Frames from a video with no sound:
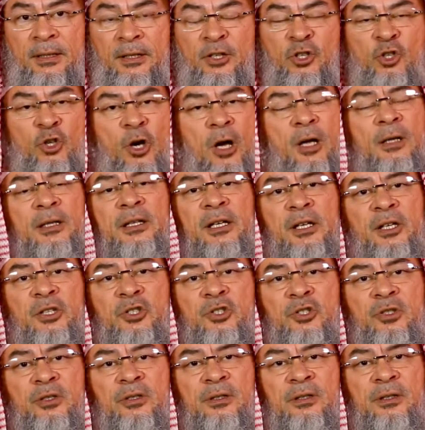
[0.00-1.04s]

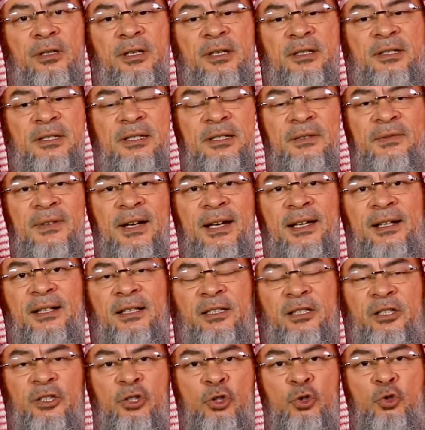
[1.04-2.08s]
Knowledge is
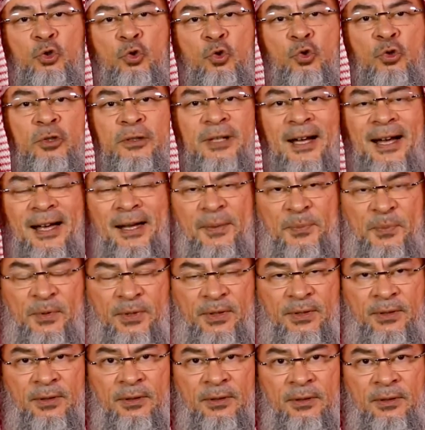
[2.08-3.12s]
divided into two
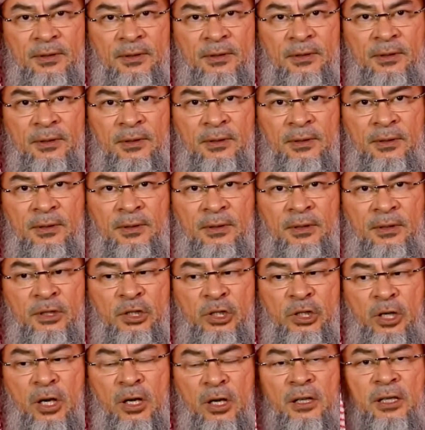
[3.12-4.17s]
types.
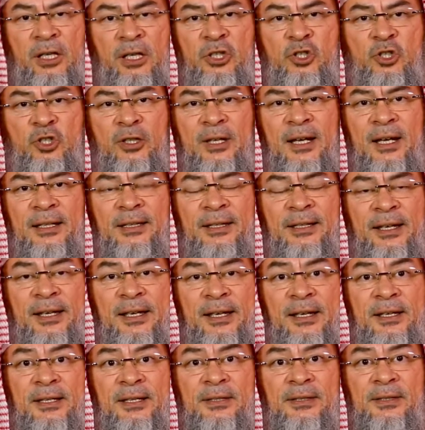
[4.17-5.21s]
Knowledge that
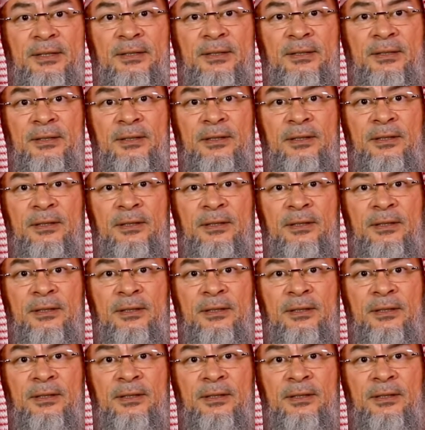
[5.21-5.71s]
is